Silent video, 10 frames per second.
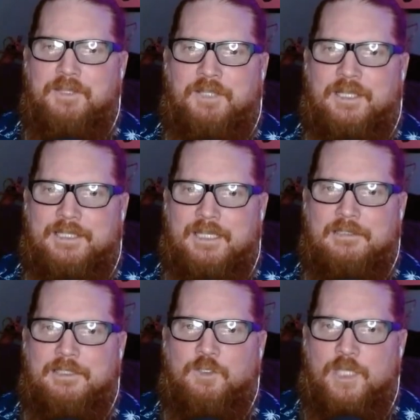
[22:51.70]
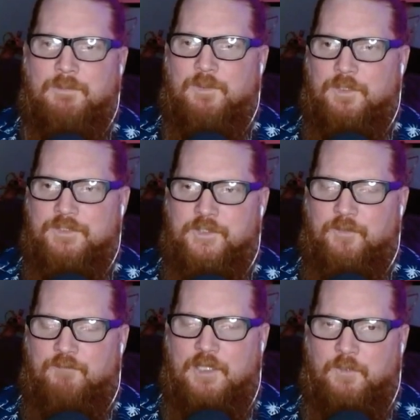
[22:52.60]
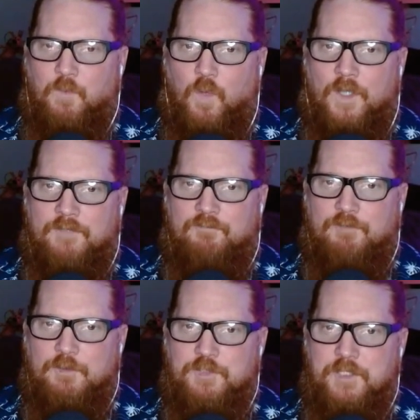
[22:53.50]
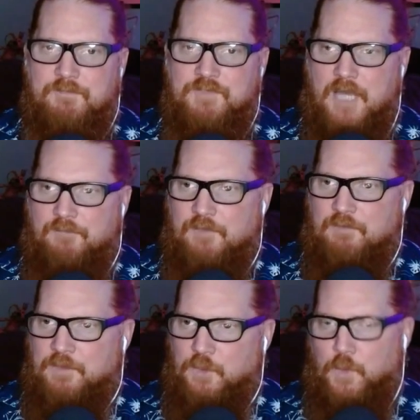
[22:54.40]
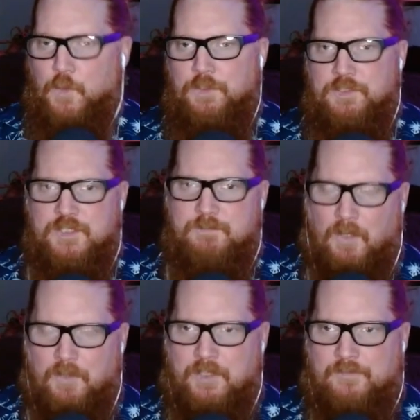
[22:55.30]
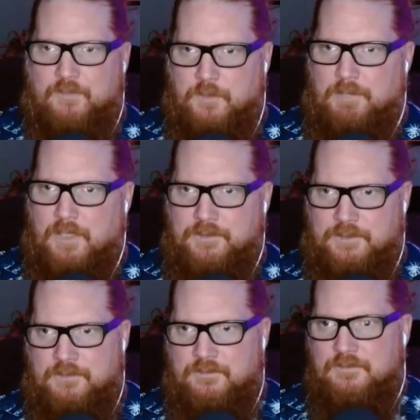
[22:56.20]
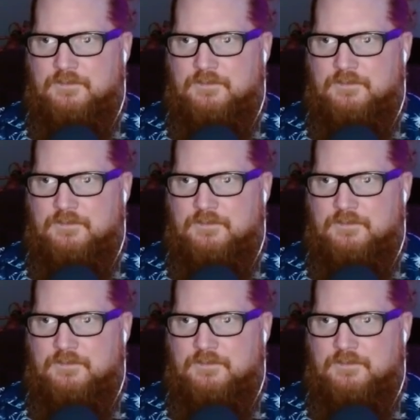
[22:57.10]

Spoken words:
not like illegal immigrants. They're fucking wanted fugitives off of an early spark of a rebellion.